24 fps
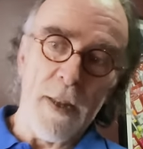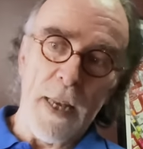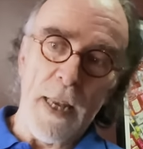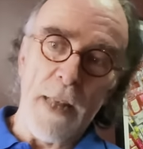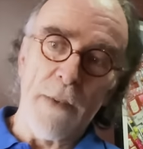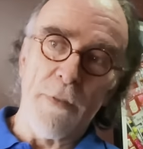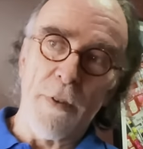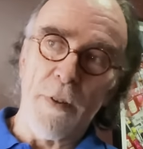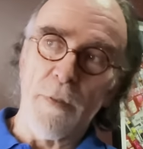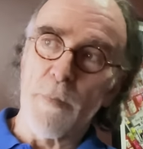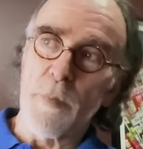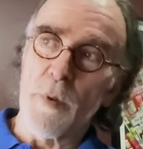a
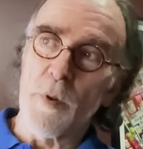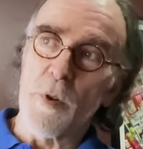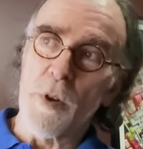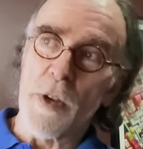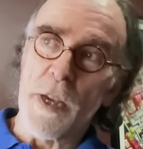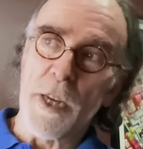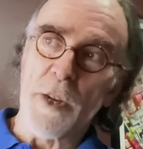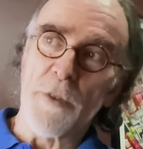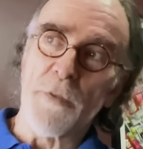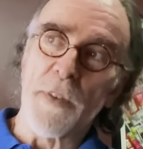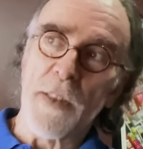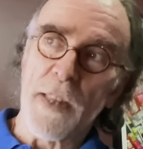level of
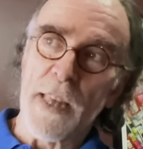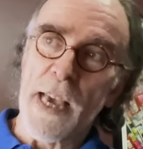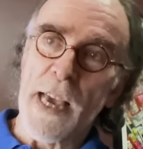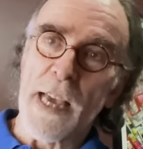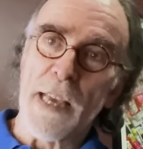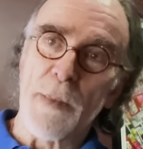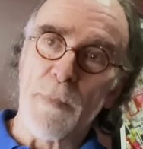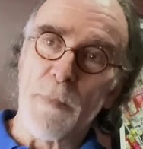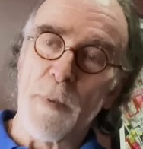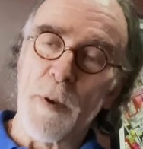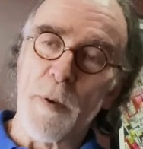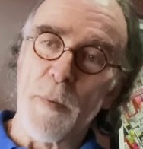mortgage for
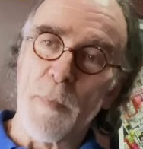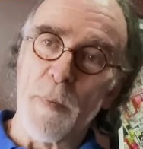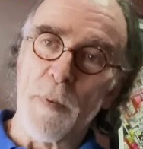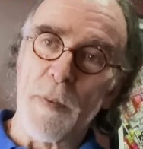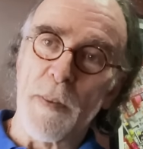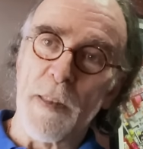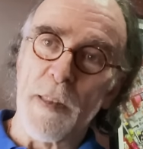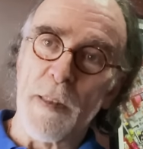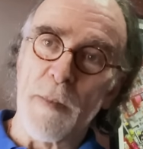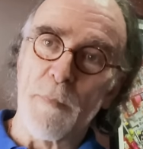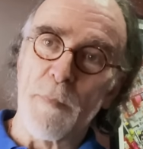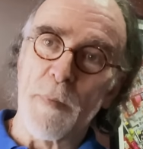tax
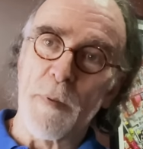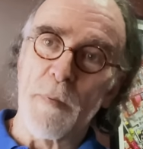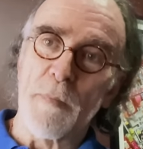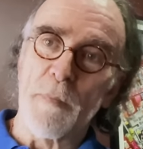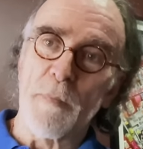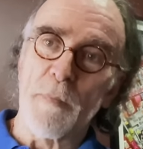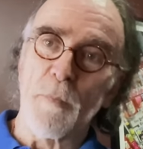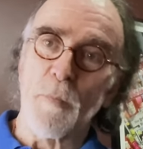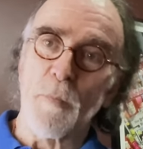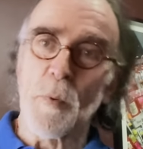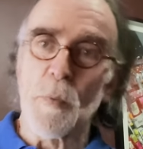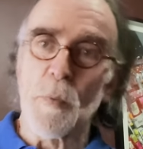purposes,
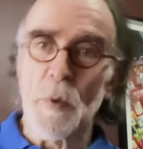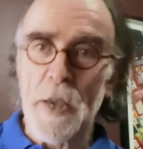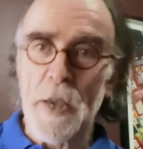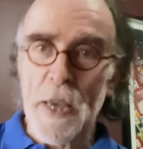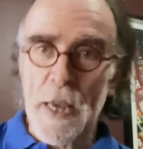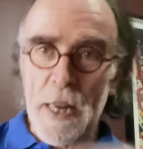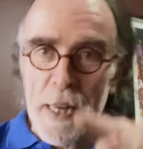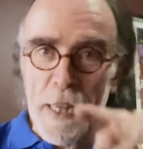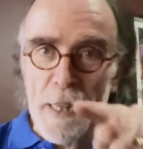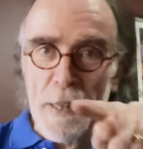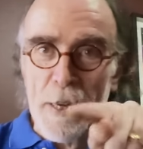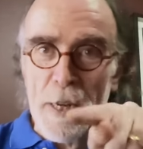but we were
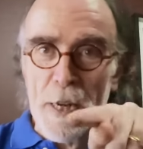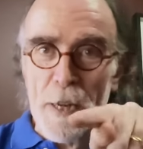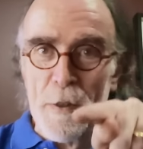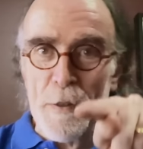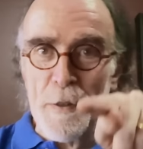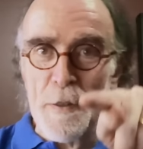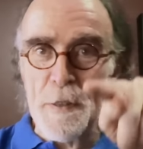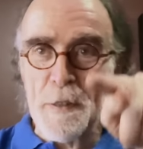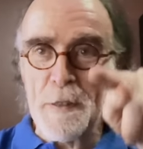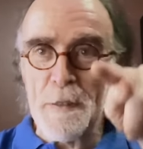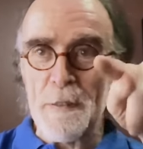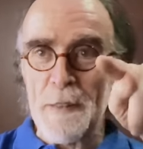getting
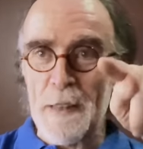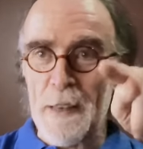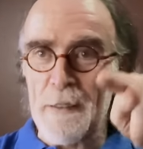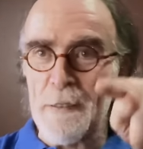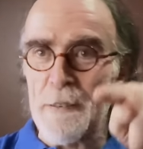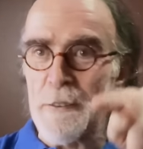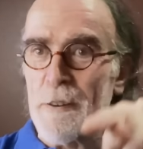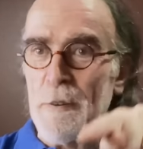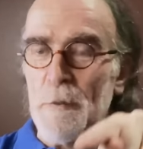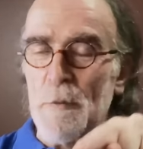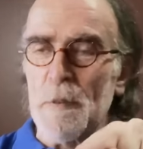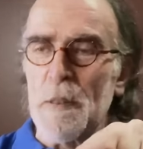close
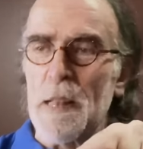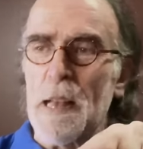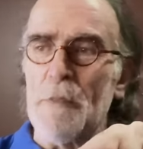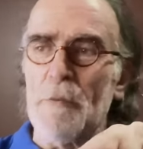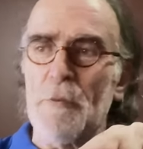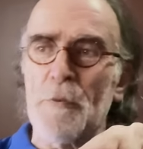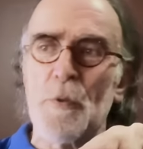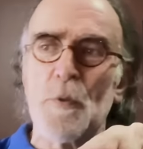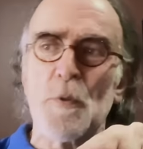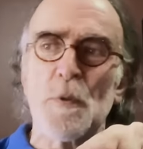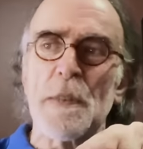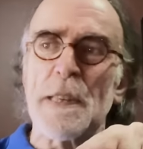it was
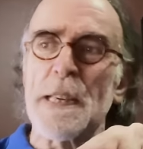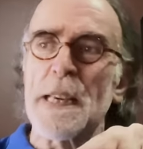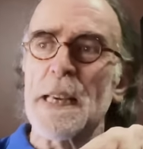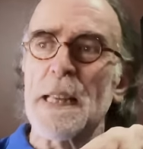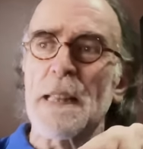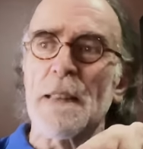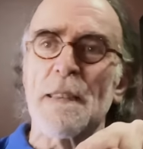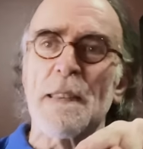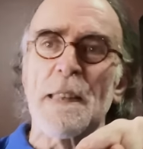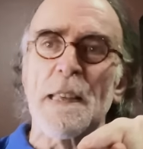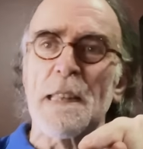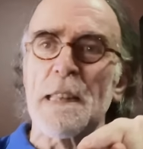like
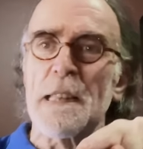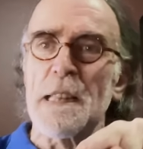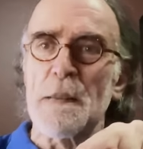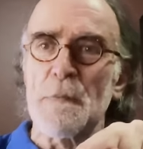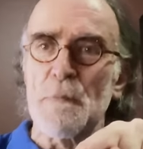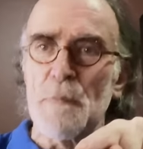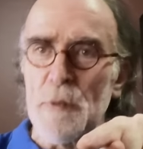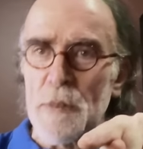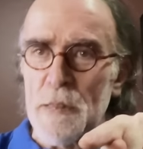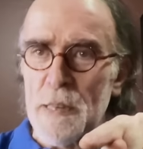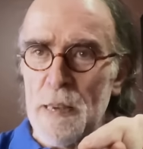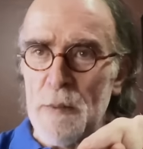14,
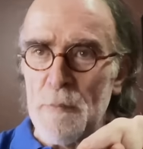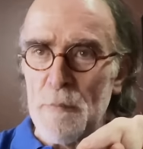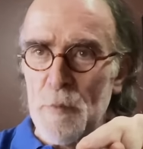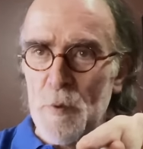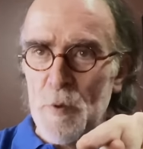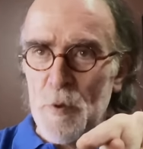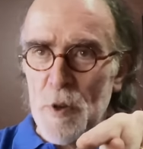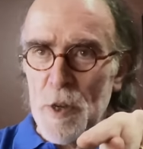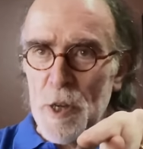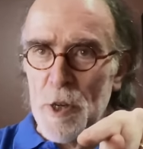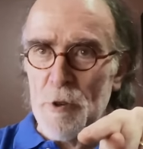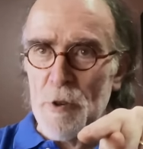16%
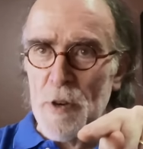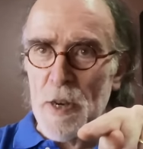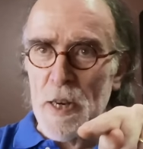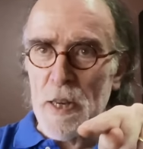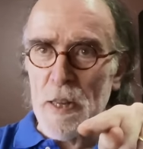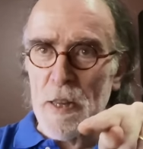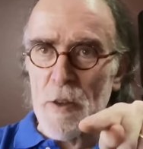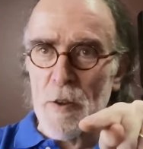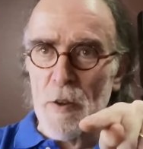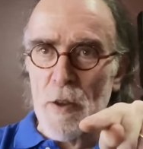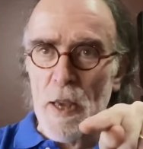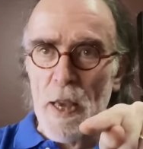mortgage
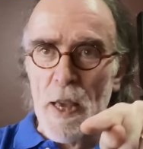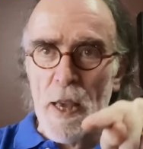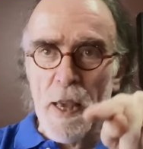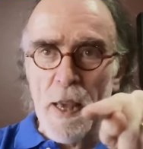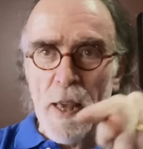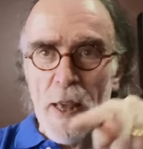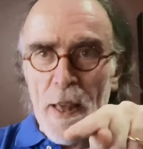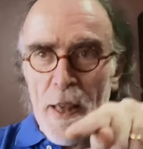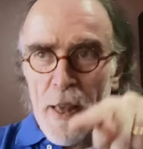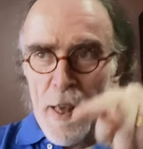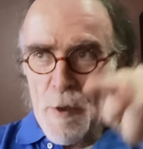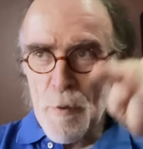rate in the UK.
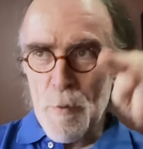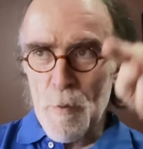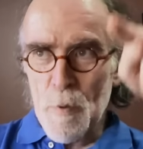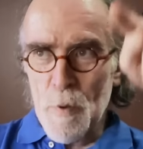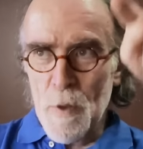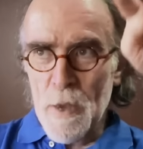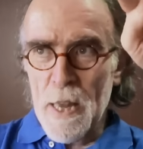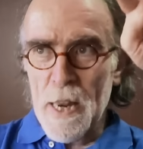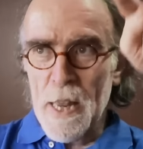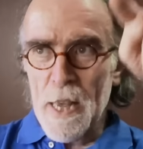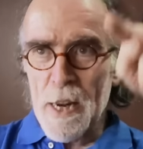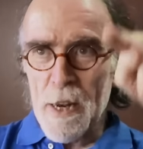And we
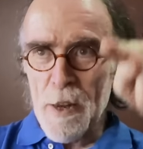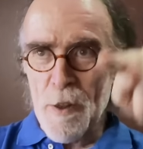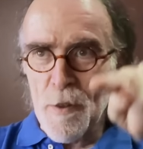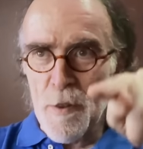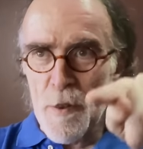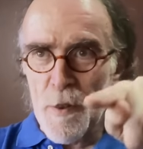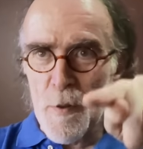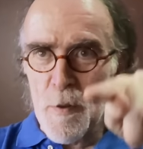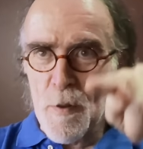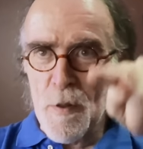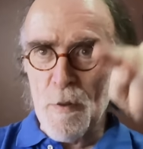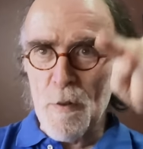were getting
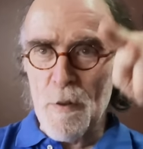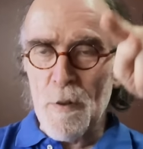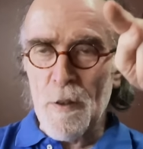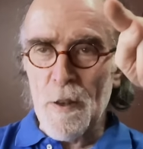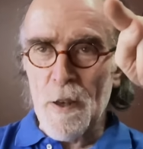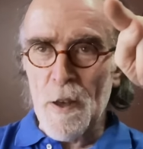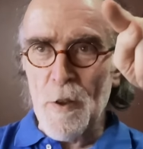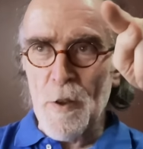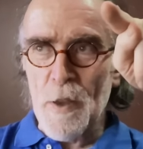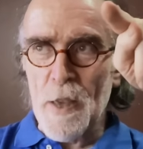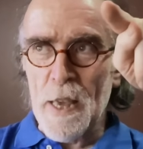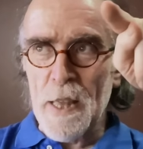close to,
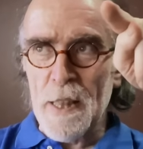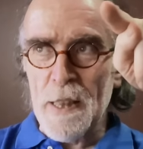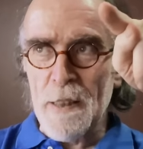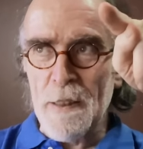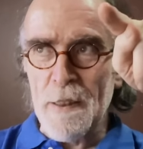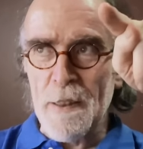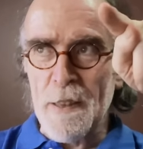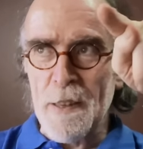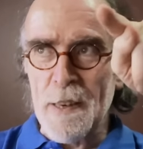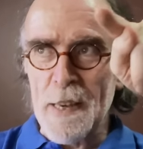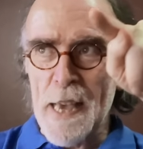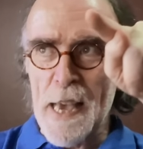okay,
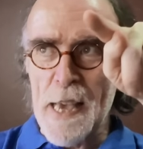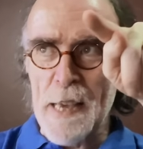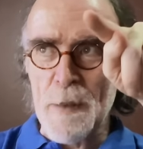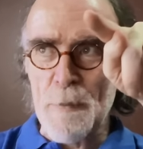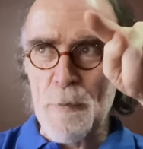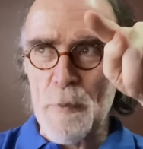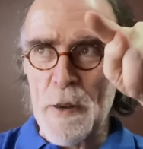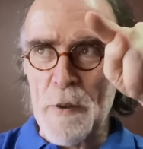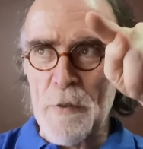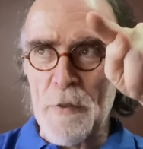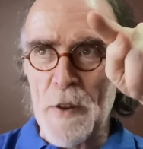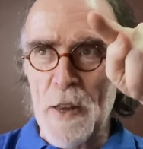does the
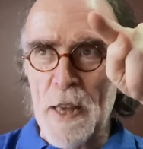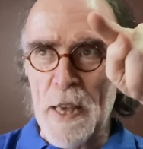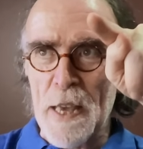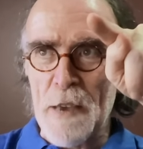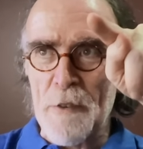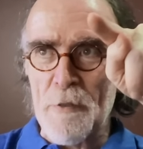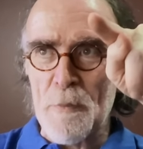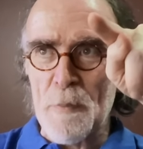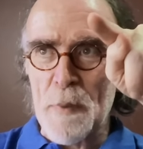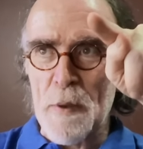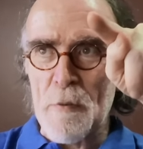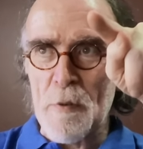tax benefit I
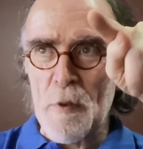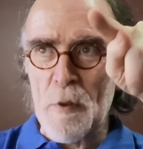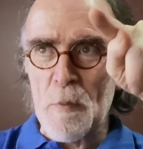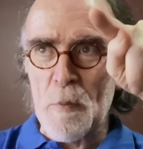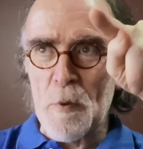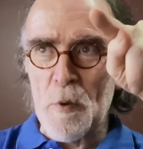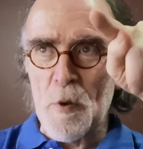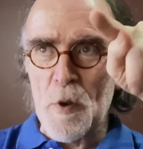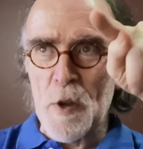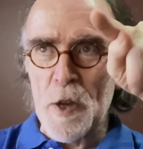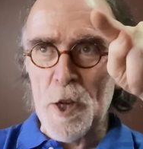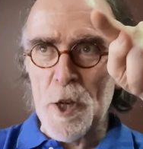get from having a
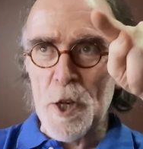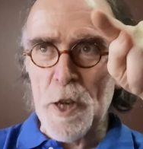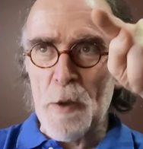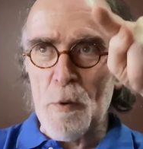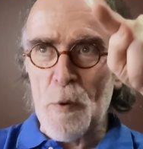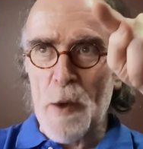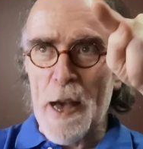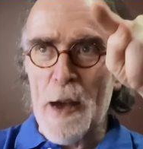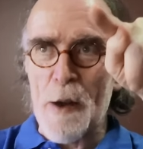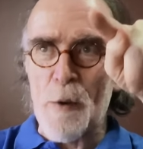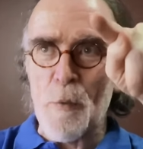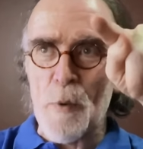mortgage
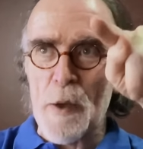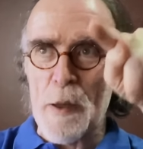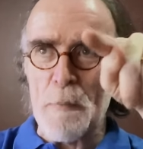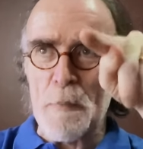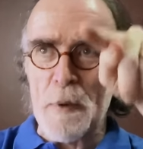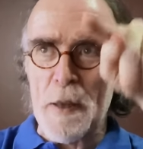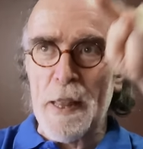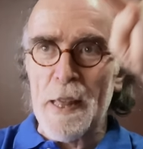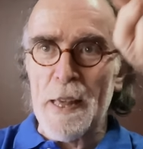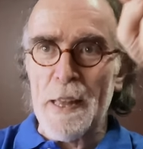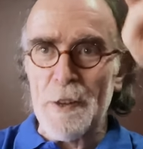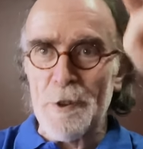get
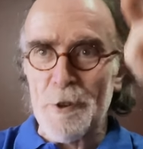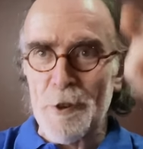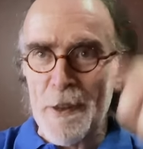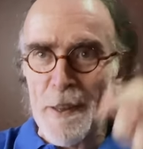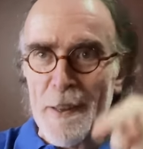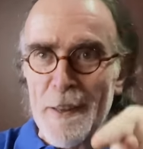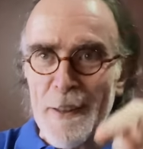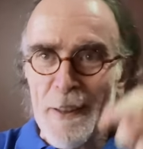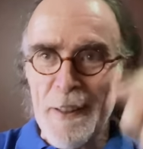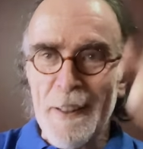outweighed by the interest?